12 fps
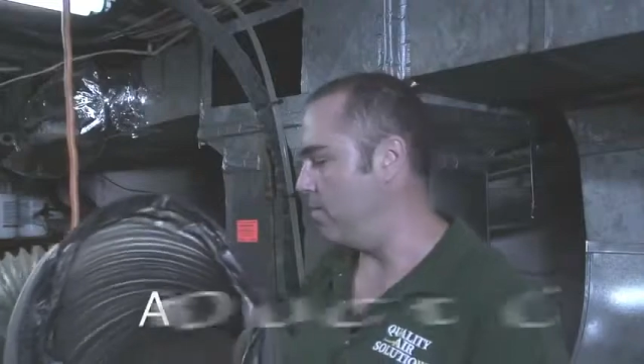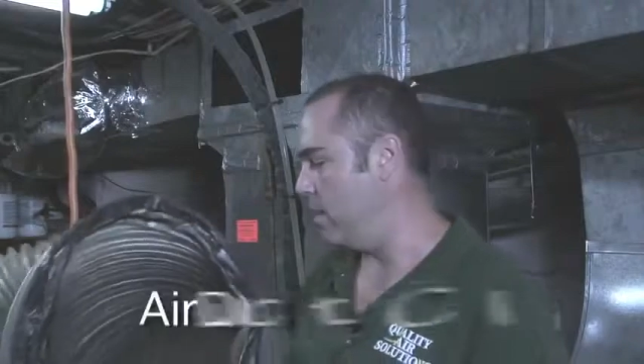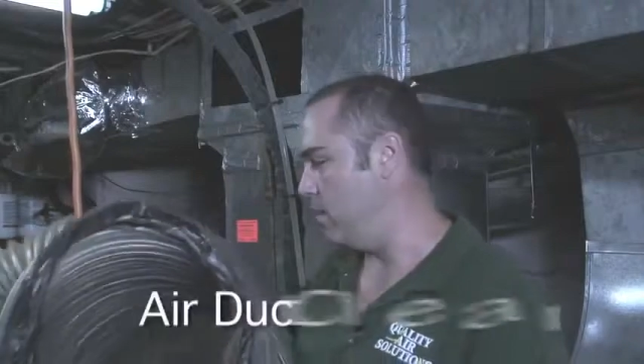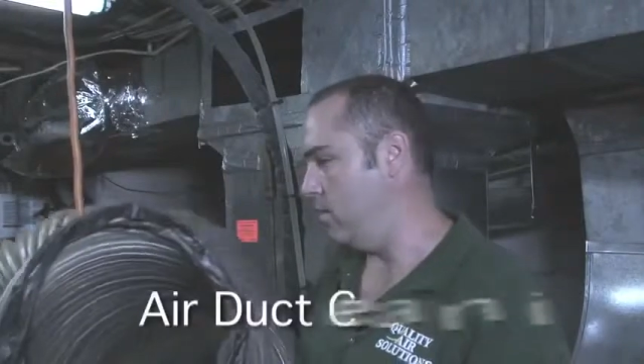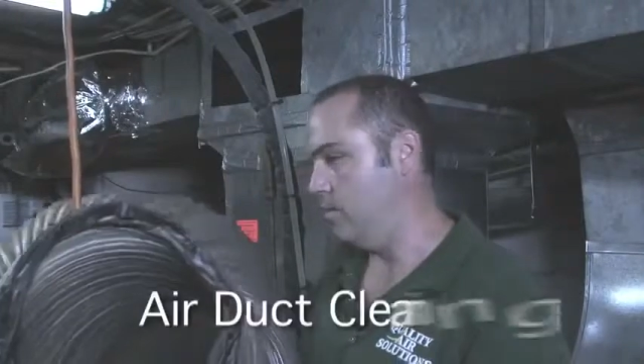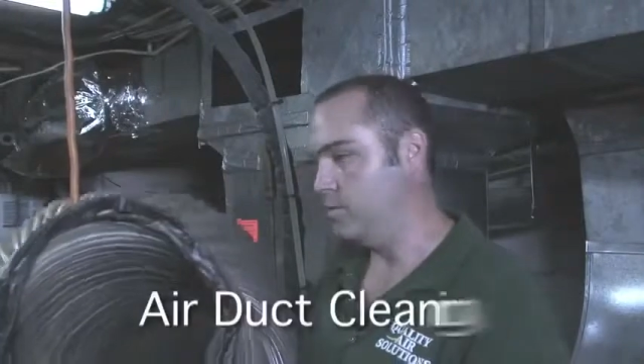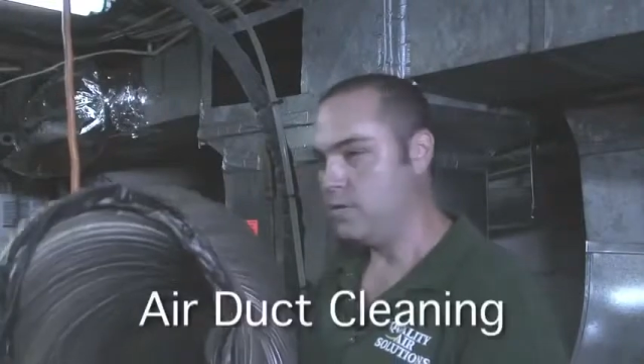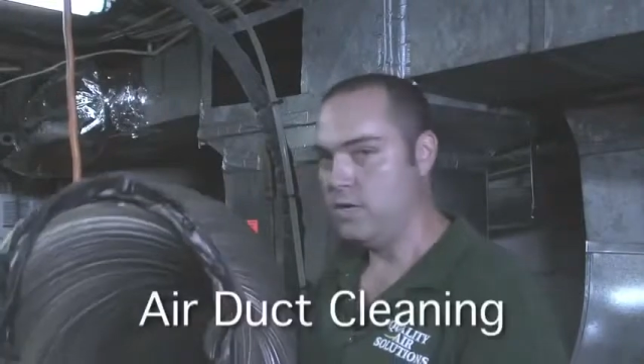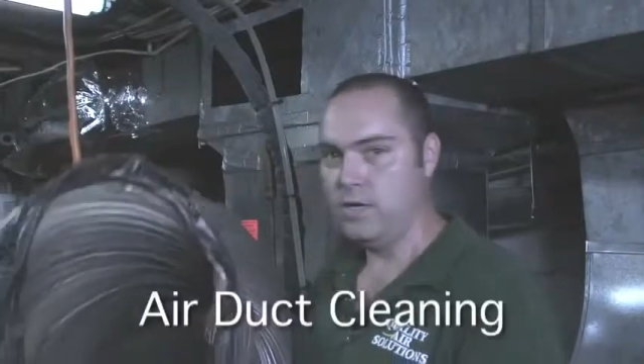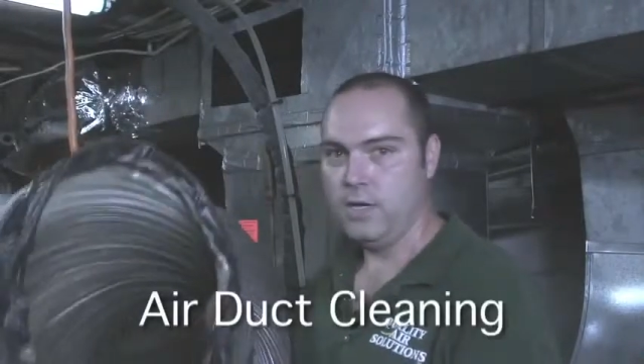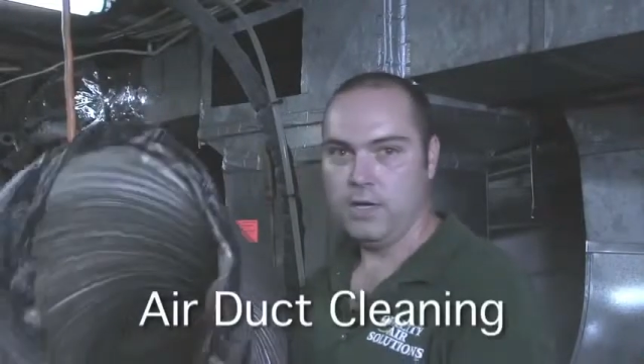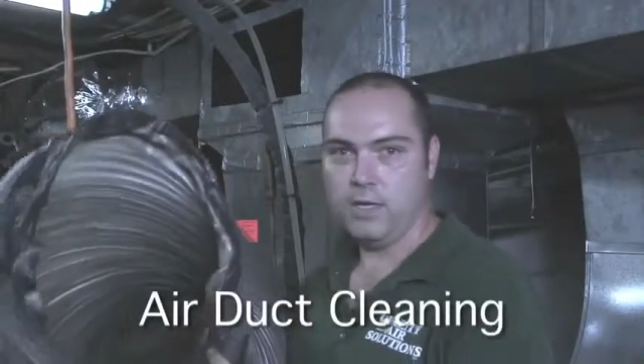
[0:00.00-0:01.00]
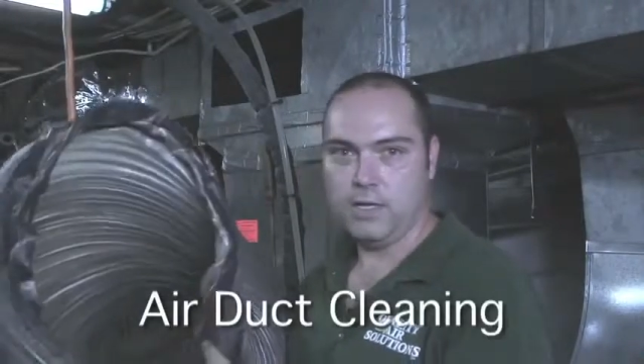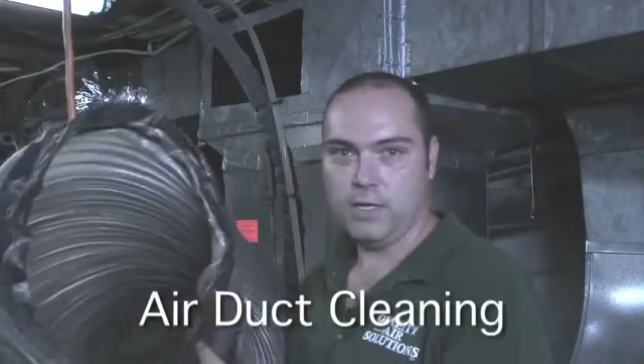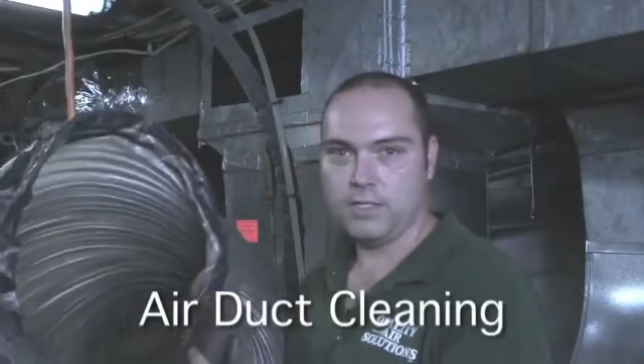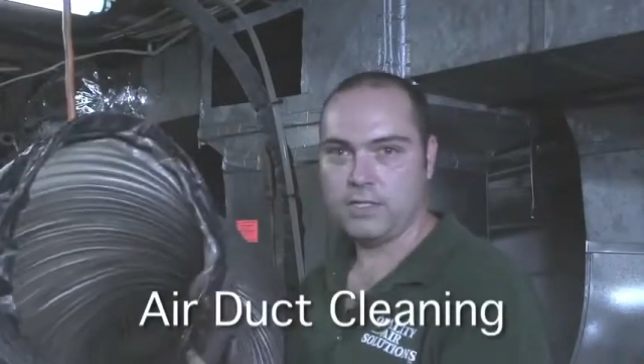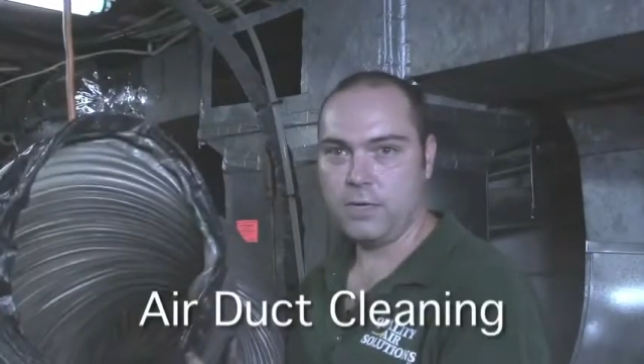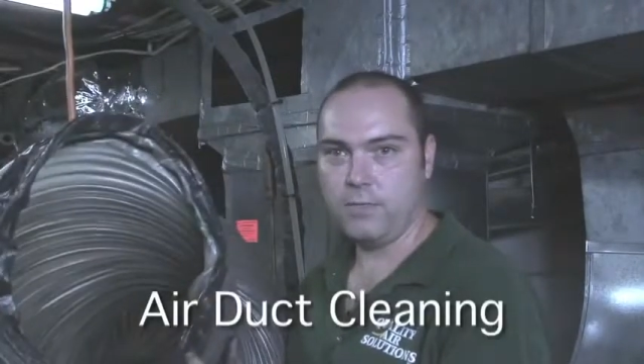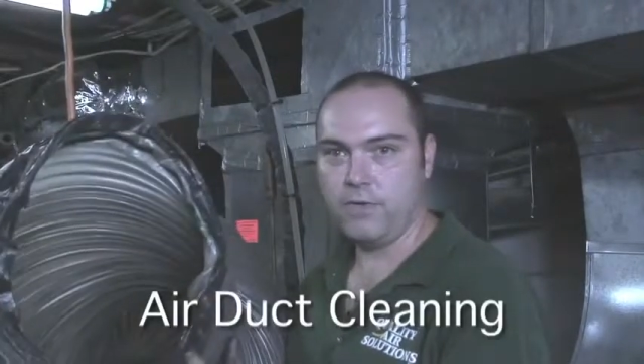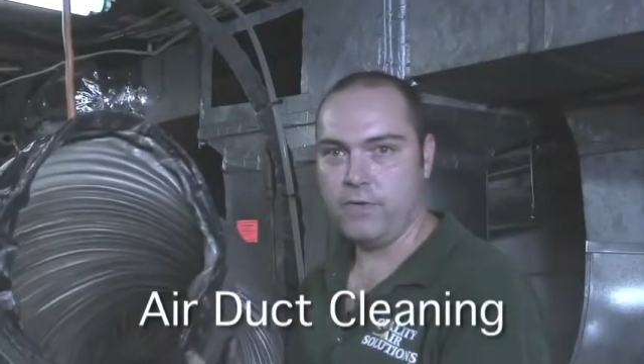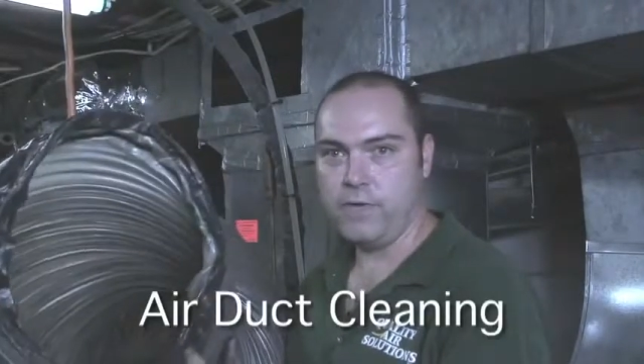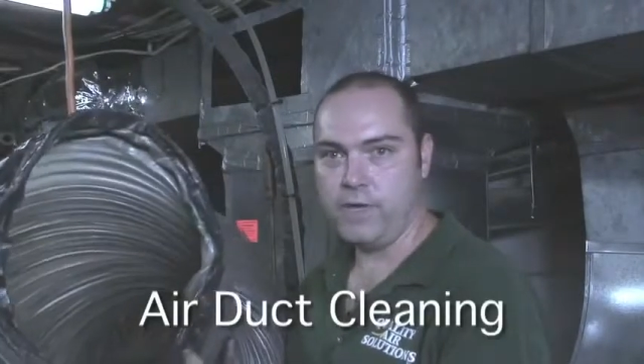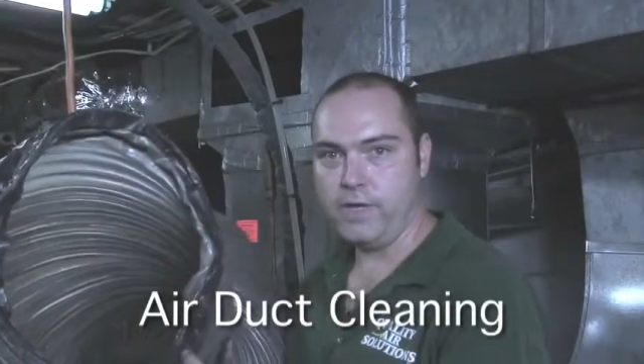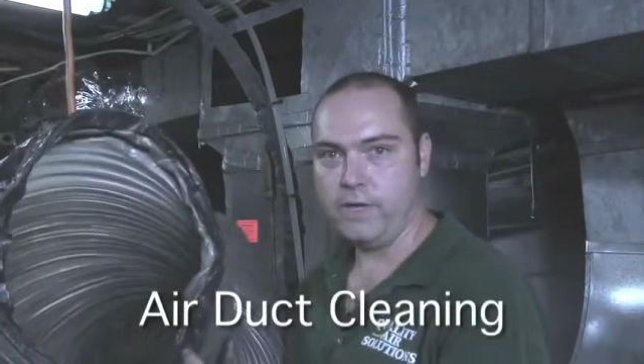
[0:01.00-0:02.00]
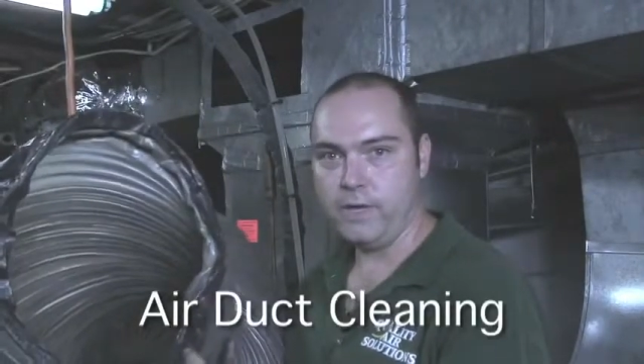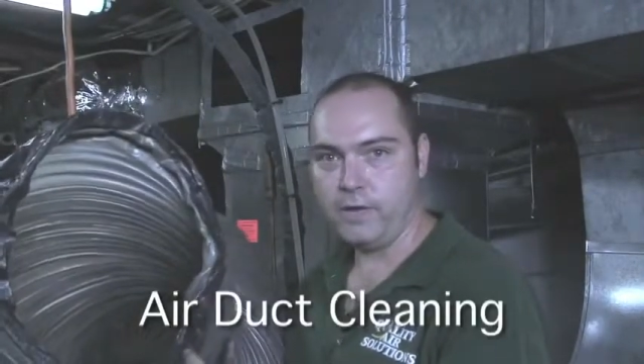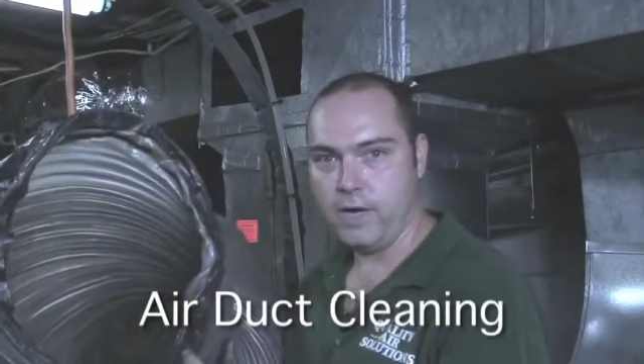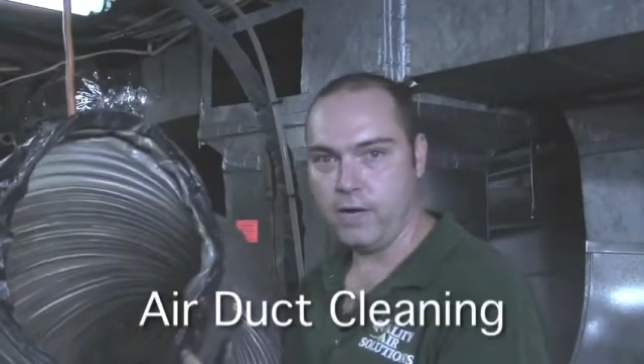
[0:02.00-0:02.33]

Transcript: in my hose. That's some of the